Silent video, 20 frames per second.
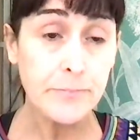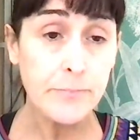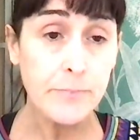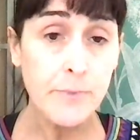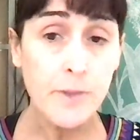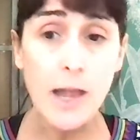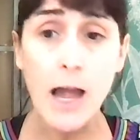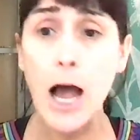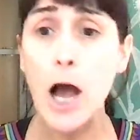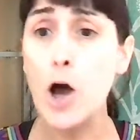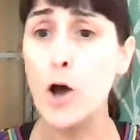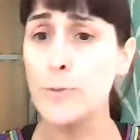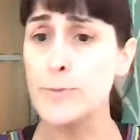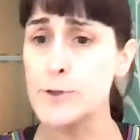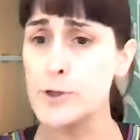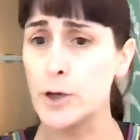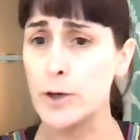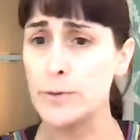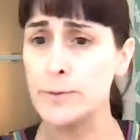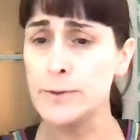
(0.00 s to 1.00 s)
I hope
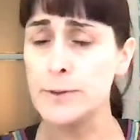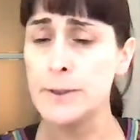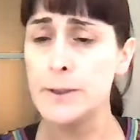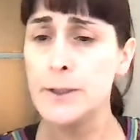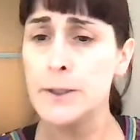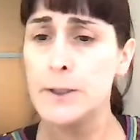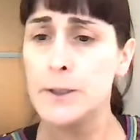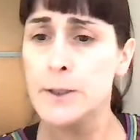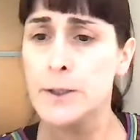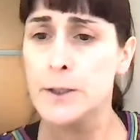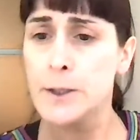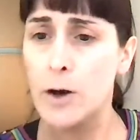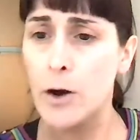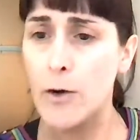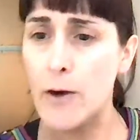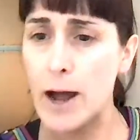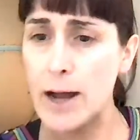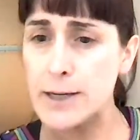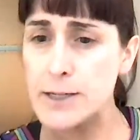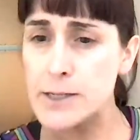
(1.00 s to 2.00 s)
so. All
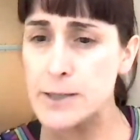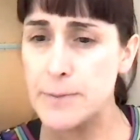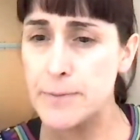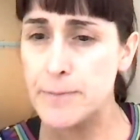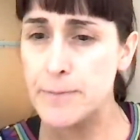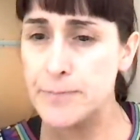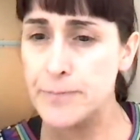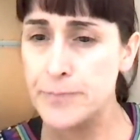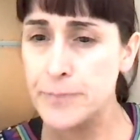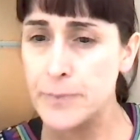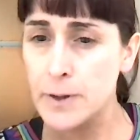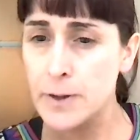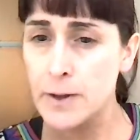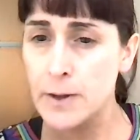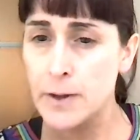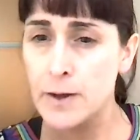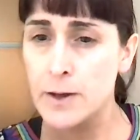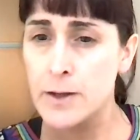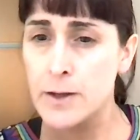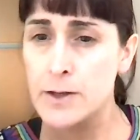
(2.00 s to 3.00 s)
right.
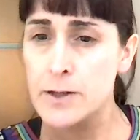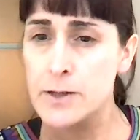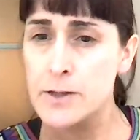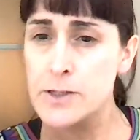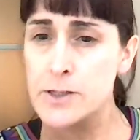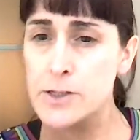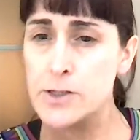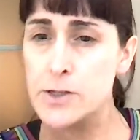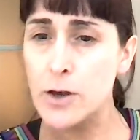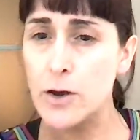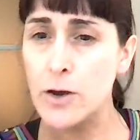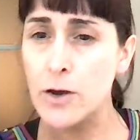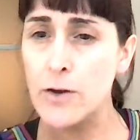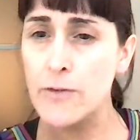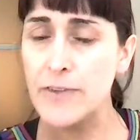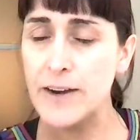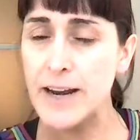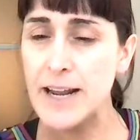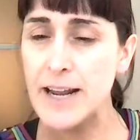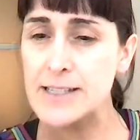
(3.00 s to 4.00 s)
So
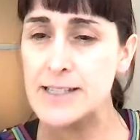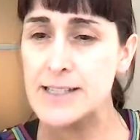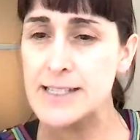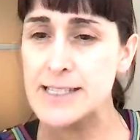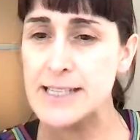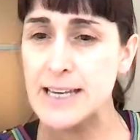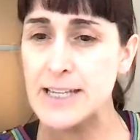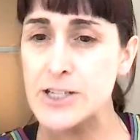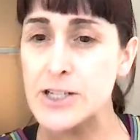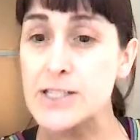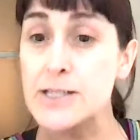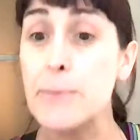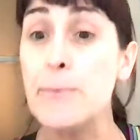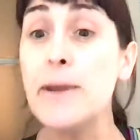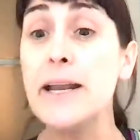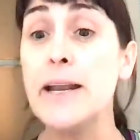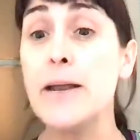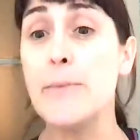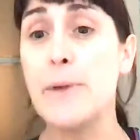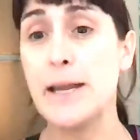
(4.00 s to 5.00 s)
Vanessa says she's a
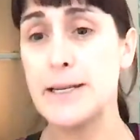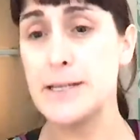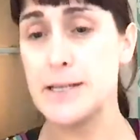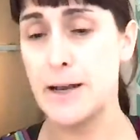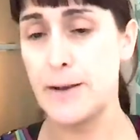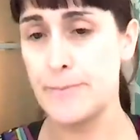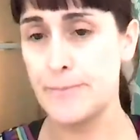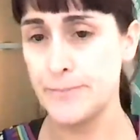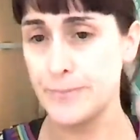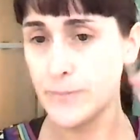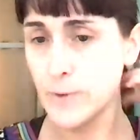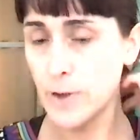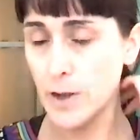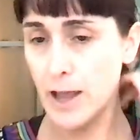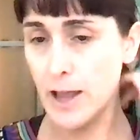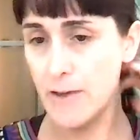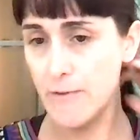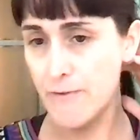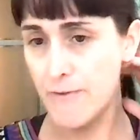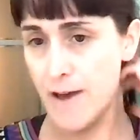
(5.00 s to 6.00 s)
medium eater.
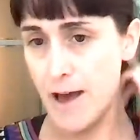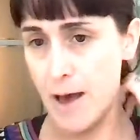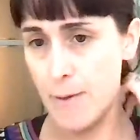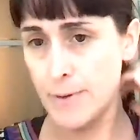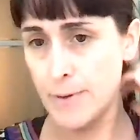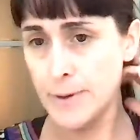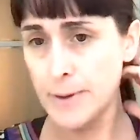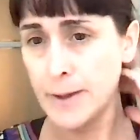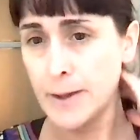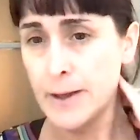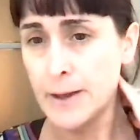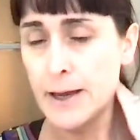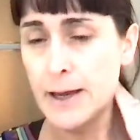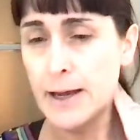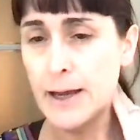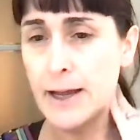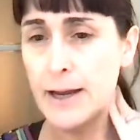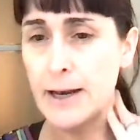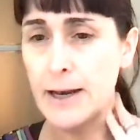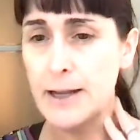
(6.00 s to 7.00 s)
Okay, fab.
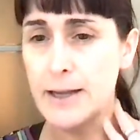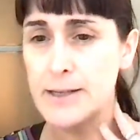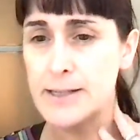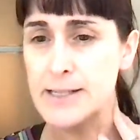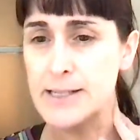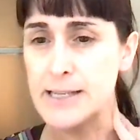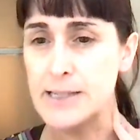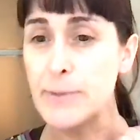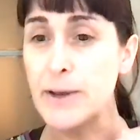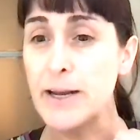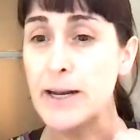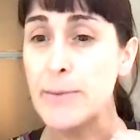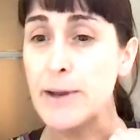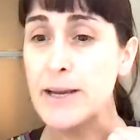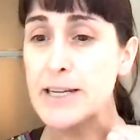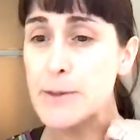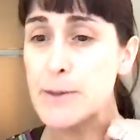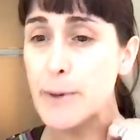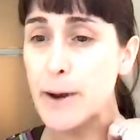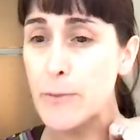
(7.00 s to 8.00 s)
And Liz says medium
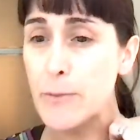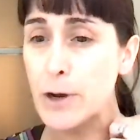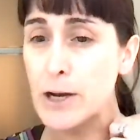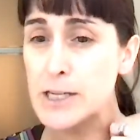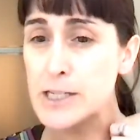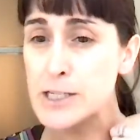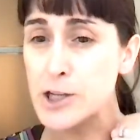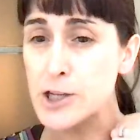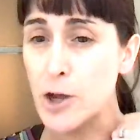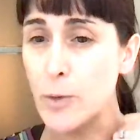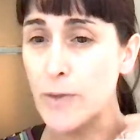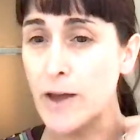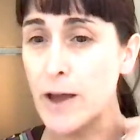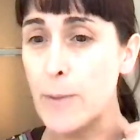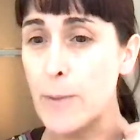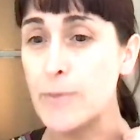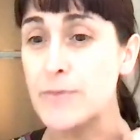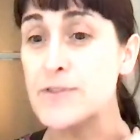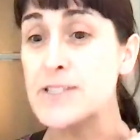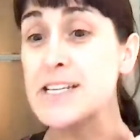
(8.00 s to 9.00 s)
eater, but I'm really slow with a
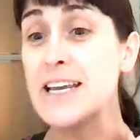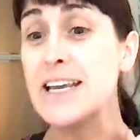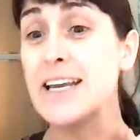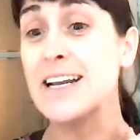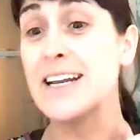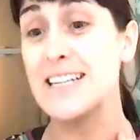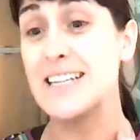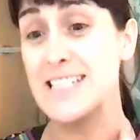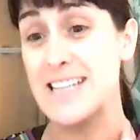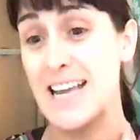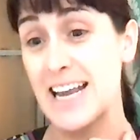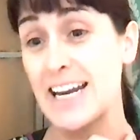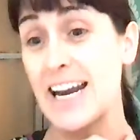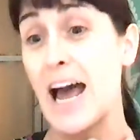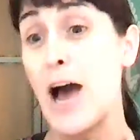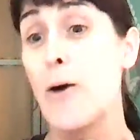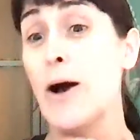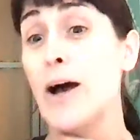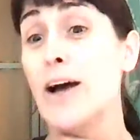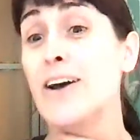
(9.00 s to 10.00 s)
cup of tea. It can take an
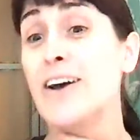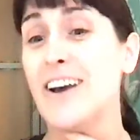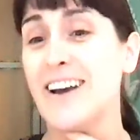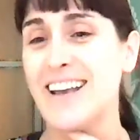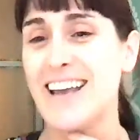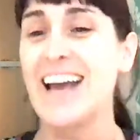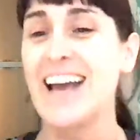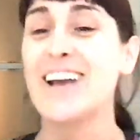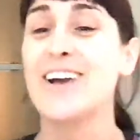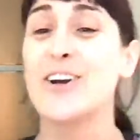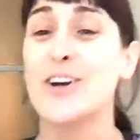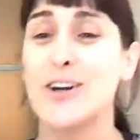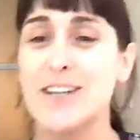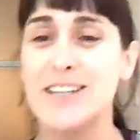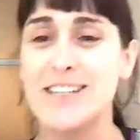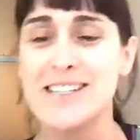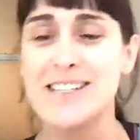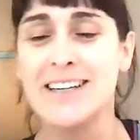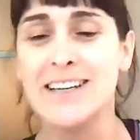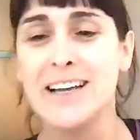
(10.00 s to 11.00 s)
hour. Okay,
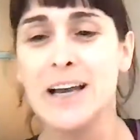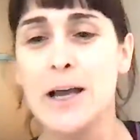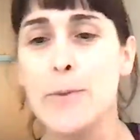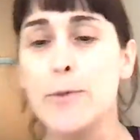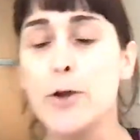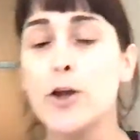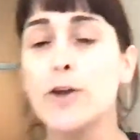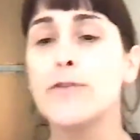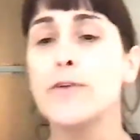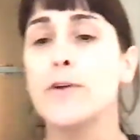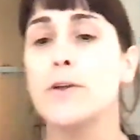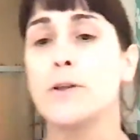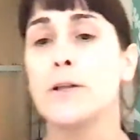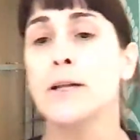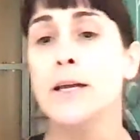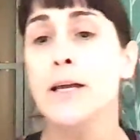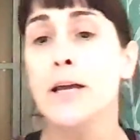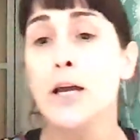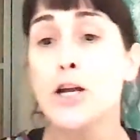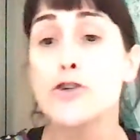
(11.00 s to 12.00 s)
good. Beautiful.
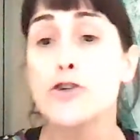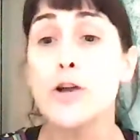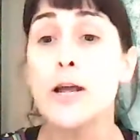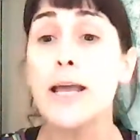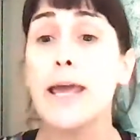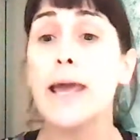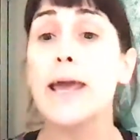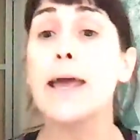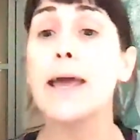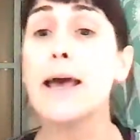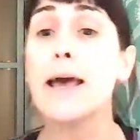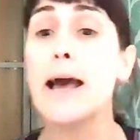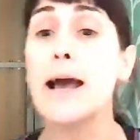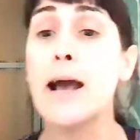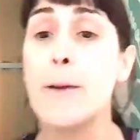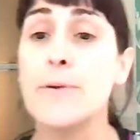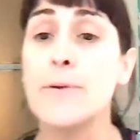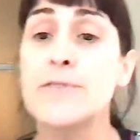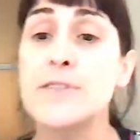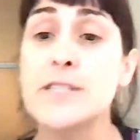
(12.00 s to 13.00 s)
Drinking a
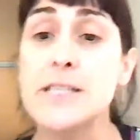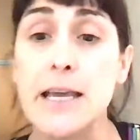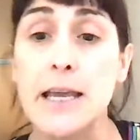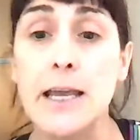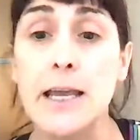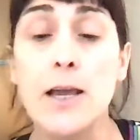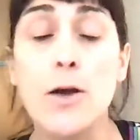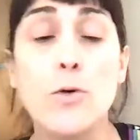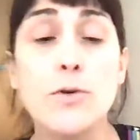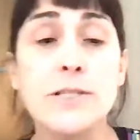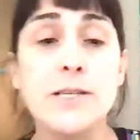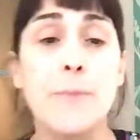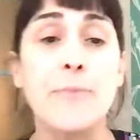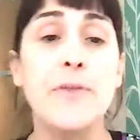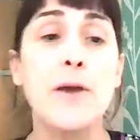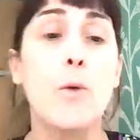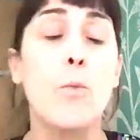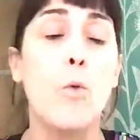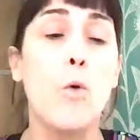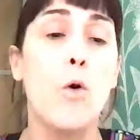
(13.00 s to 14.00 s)
cup of tea or
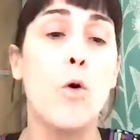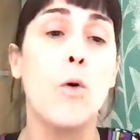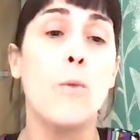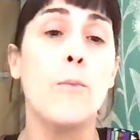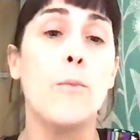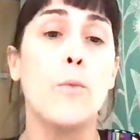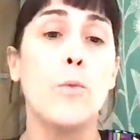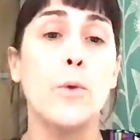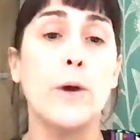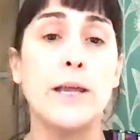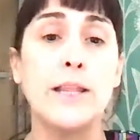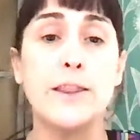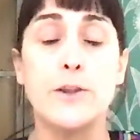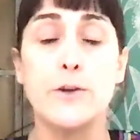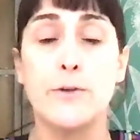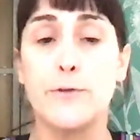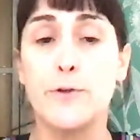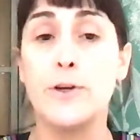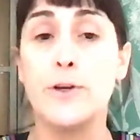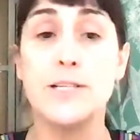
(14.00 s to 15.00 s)
something warm with
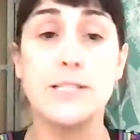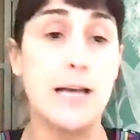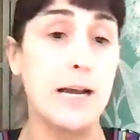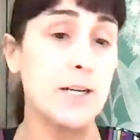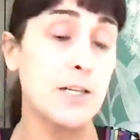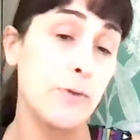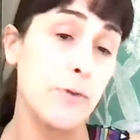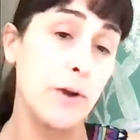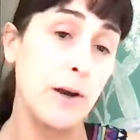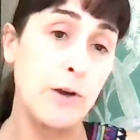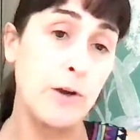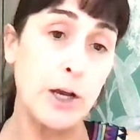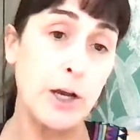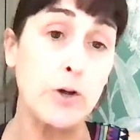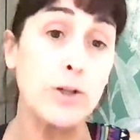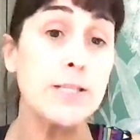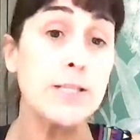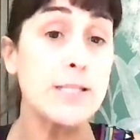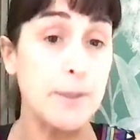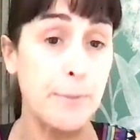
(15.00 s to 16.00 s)
your food is actually really, really
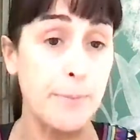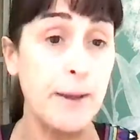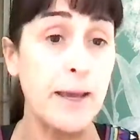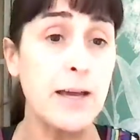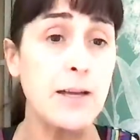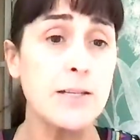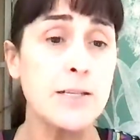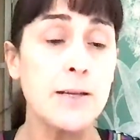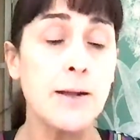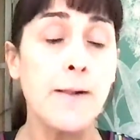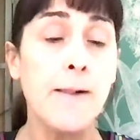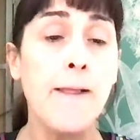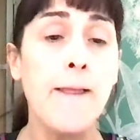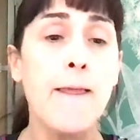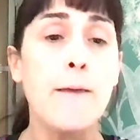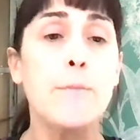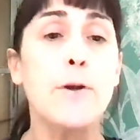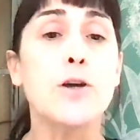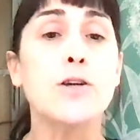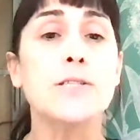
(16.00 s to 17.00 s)
good. Sipping it,
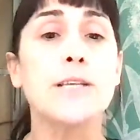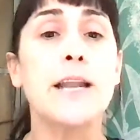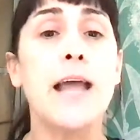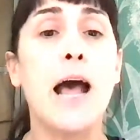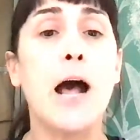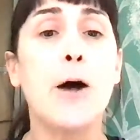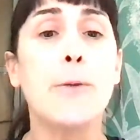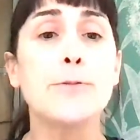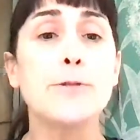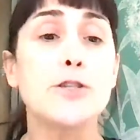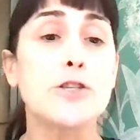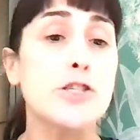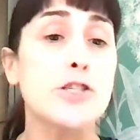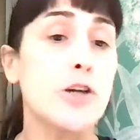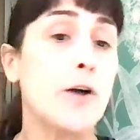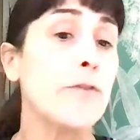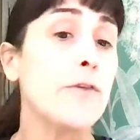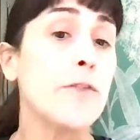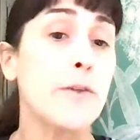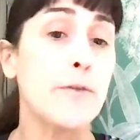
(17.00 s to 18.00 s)
because it helps to
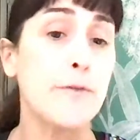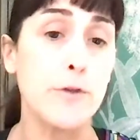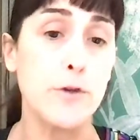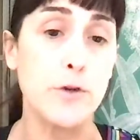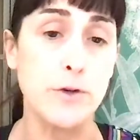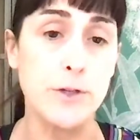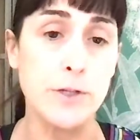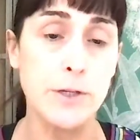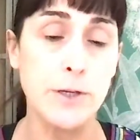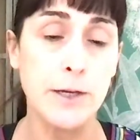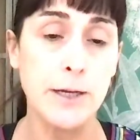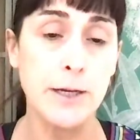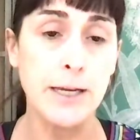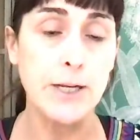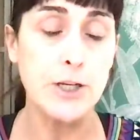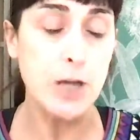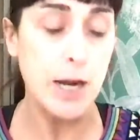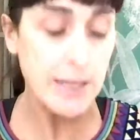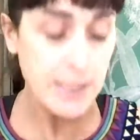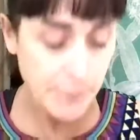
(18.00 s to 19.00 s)
soften the food. In
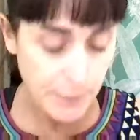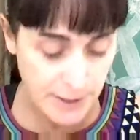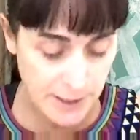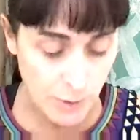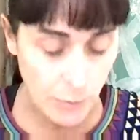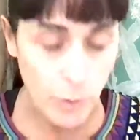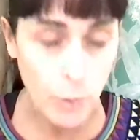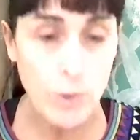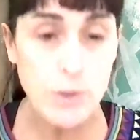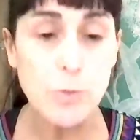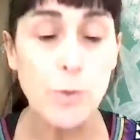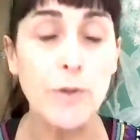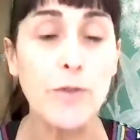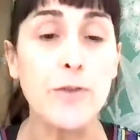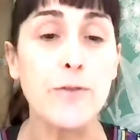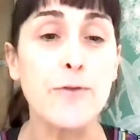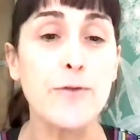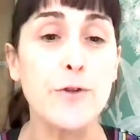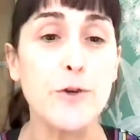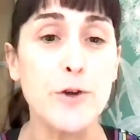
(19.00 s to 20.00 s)
Chinese medicine, we always want the
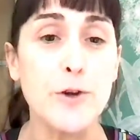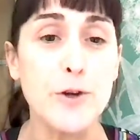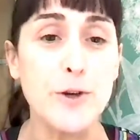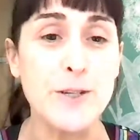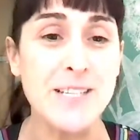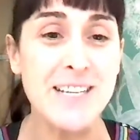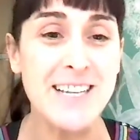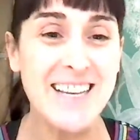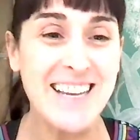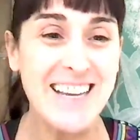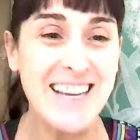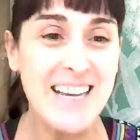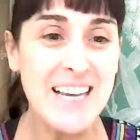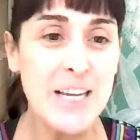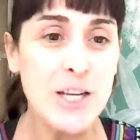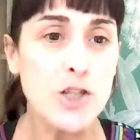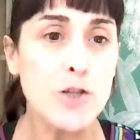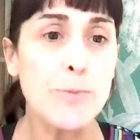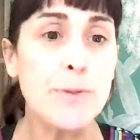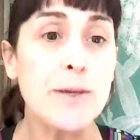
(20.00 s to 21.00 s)
food
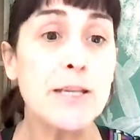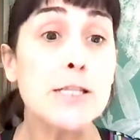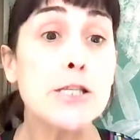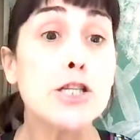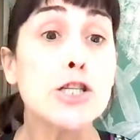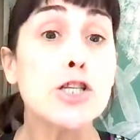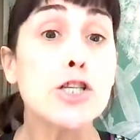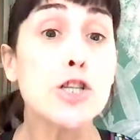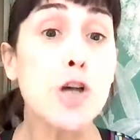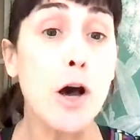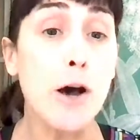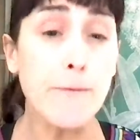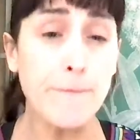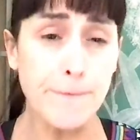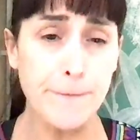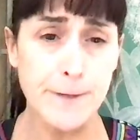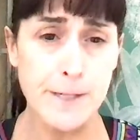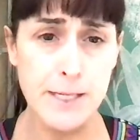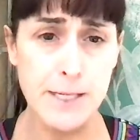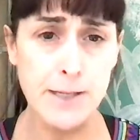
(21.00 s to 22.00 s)
to be
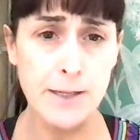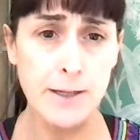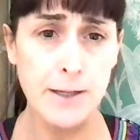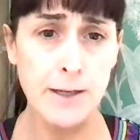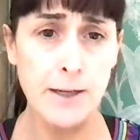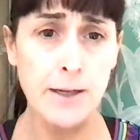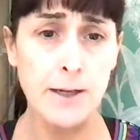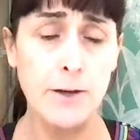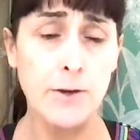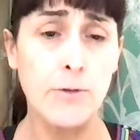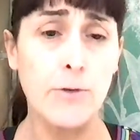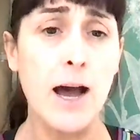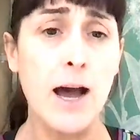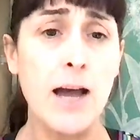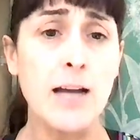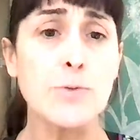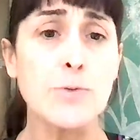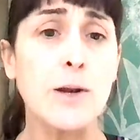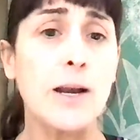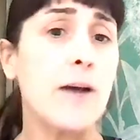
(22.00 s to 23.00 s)
soft,
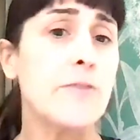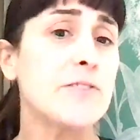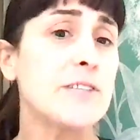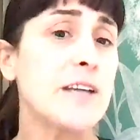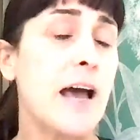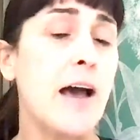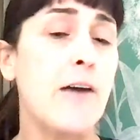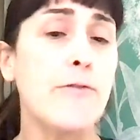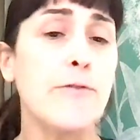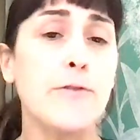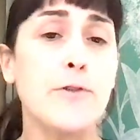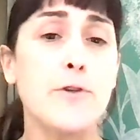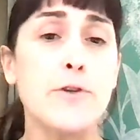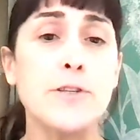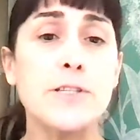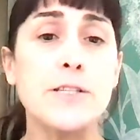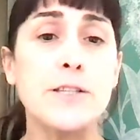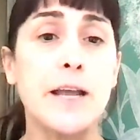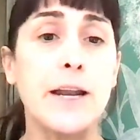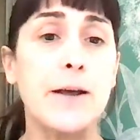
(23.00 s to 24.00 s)
right? We love to have
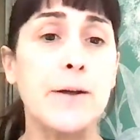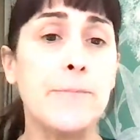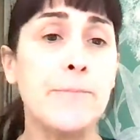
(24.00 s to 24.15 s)
foods that are